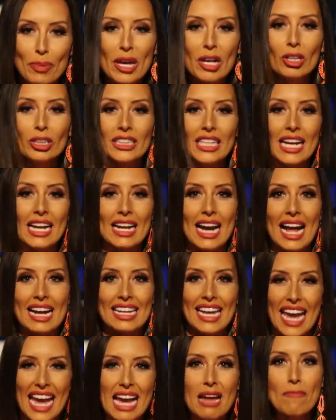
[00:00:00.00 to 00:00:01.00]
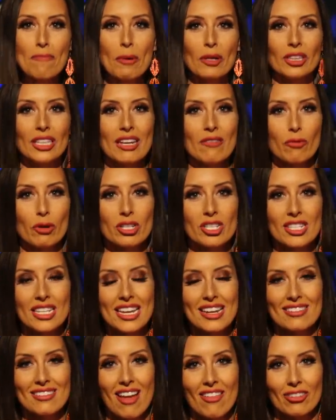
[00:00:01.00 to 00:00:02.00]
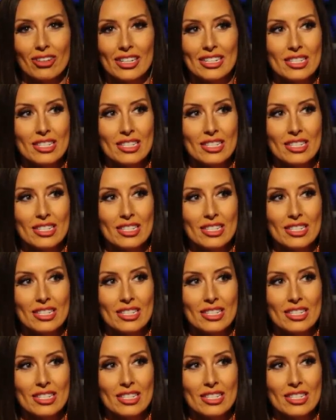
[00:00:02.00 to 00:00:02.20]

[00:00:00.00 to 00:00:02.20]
building. I can't believe we're seeing another